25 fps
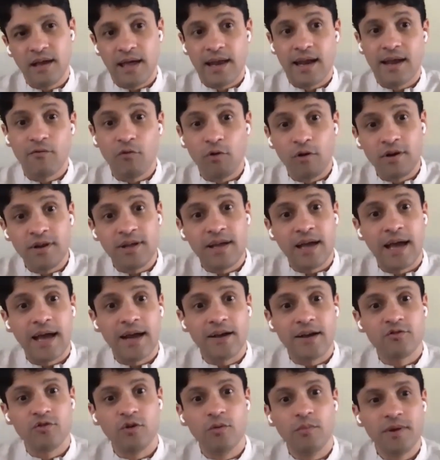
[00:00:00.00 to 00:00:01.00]
And I've already
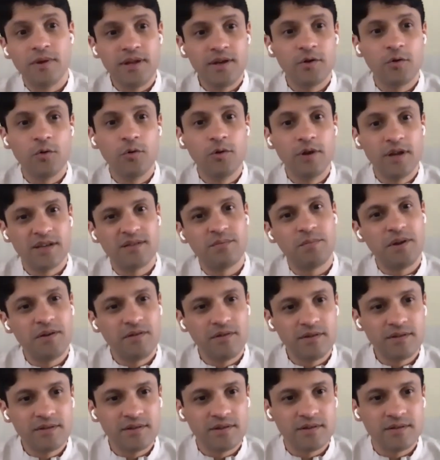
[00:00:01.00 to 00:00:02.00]
had so many cool
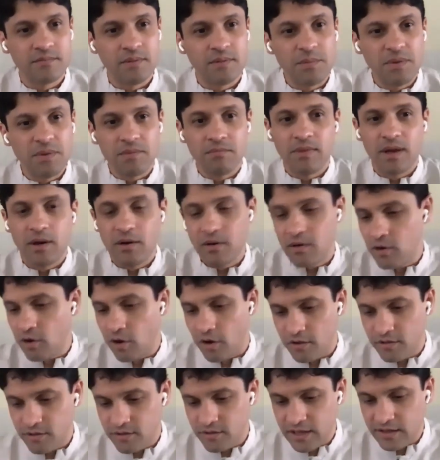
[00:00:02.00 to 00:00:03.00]
experiences. Maybe, you know, a
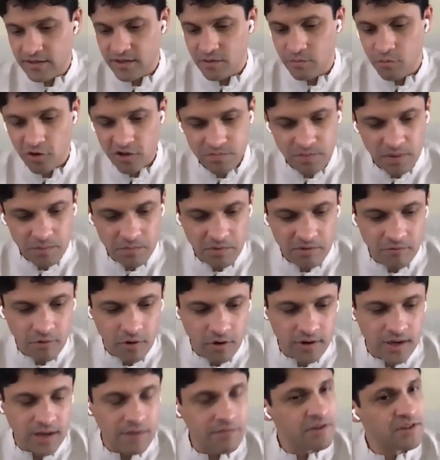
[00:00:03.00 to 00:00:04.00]
lot of the things that most people
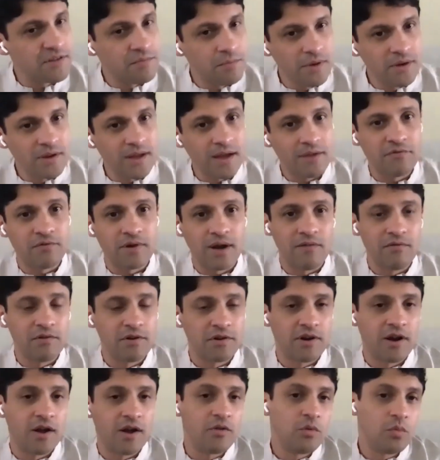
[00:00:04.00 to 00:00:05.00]
want, I've
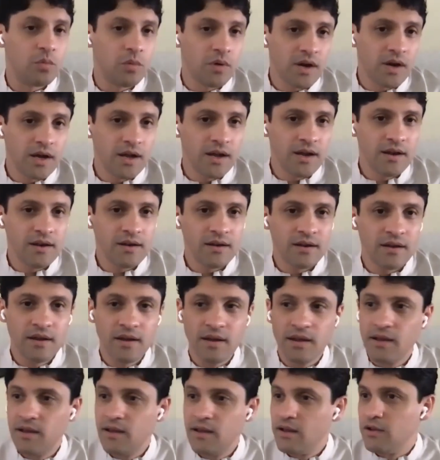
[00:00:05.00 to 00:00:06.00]
traveled around the world.
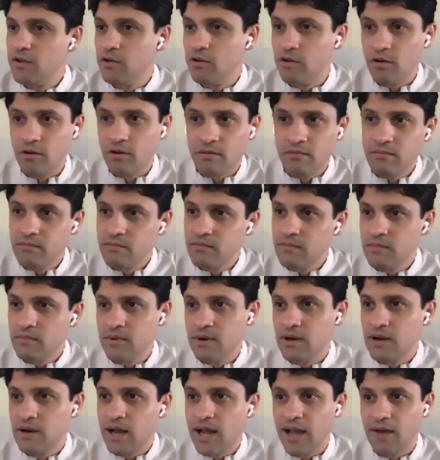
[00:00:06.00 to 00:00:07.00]
You know,
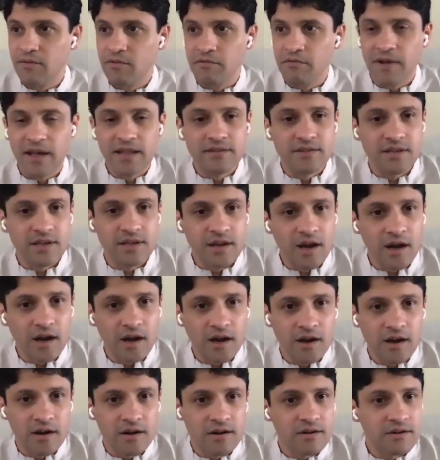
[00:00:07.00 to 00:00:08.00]
I have a fancy
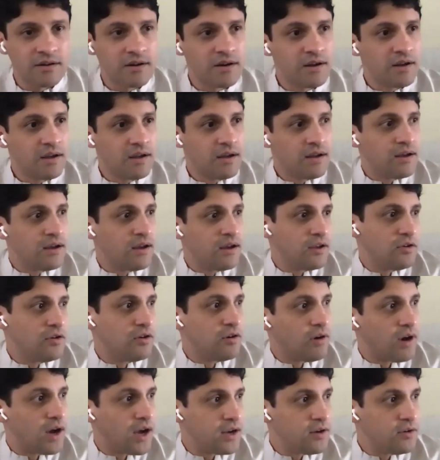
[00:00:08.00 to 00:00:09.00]
car,
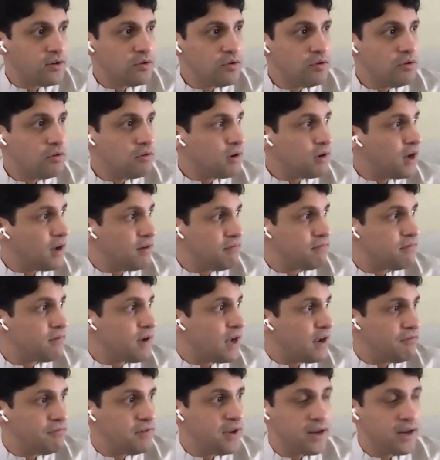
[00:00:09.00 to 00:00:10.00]

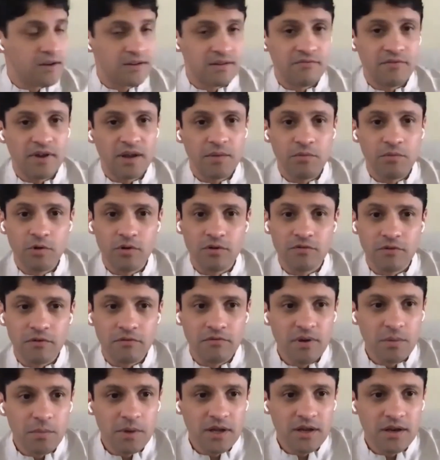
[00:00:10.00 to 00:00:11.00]
I've dated some very beautiful
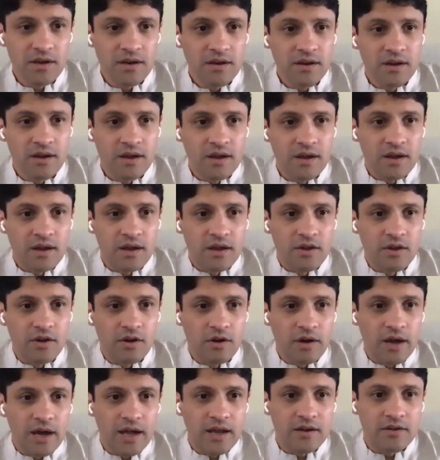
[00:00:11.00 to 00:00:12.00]
women, you
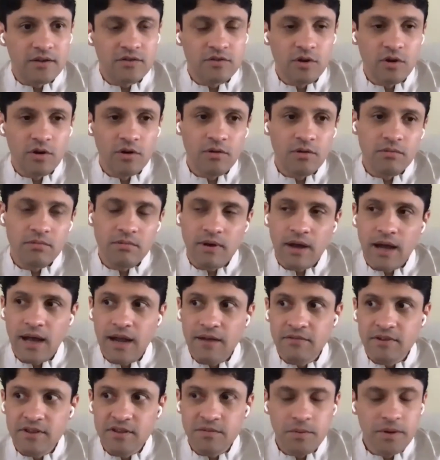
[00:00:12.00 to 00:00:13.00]
know, and so
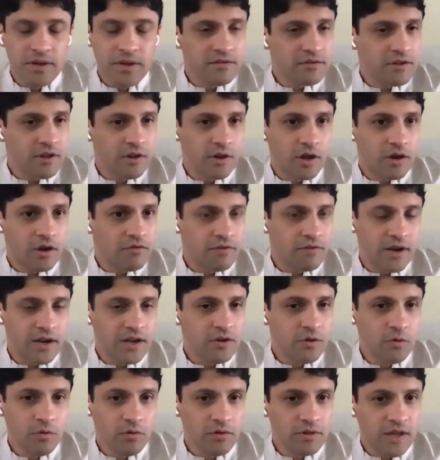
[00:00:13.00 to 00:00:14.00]
I've experienced a lot of
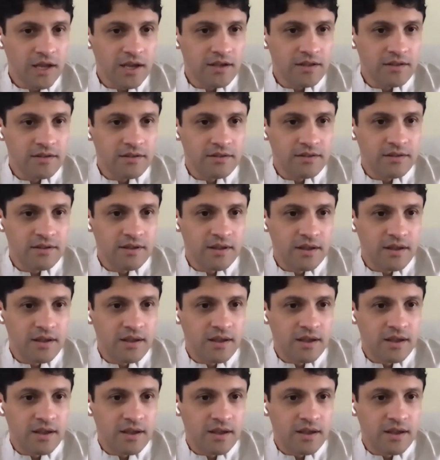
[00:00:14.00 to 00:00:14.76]
really cool things